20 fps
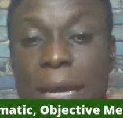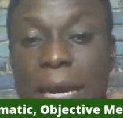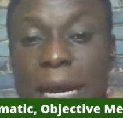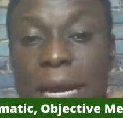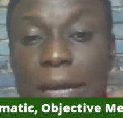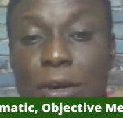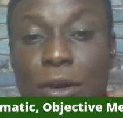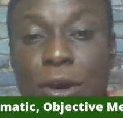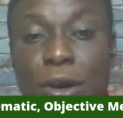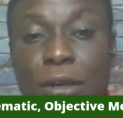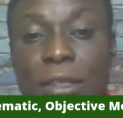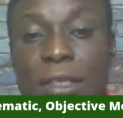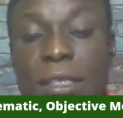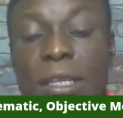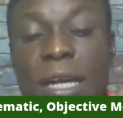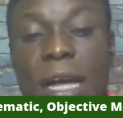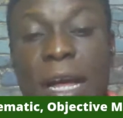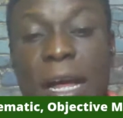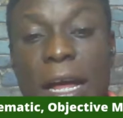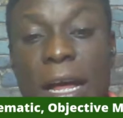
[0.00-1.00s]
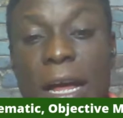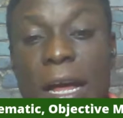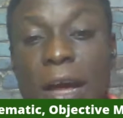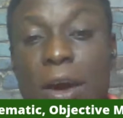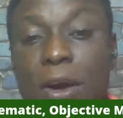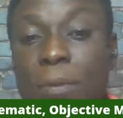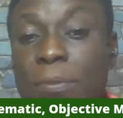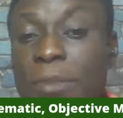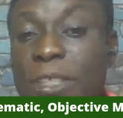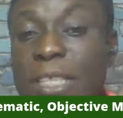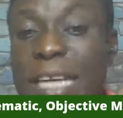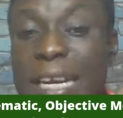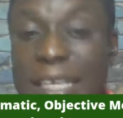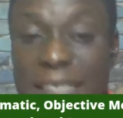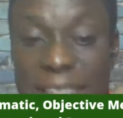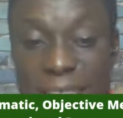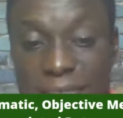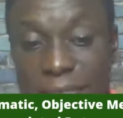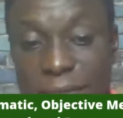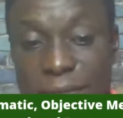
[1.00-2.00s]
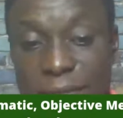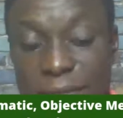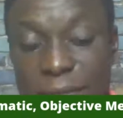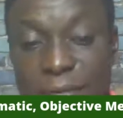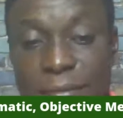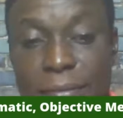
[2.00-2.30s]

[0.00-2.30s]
are not objective,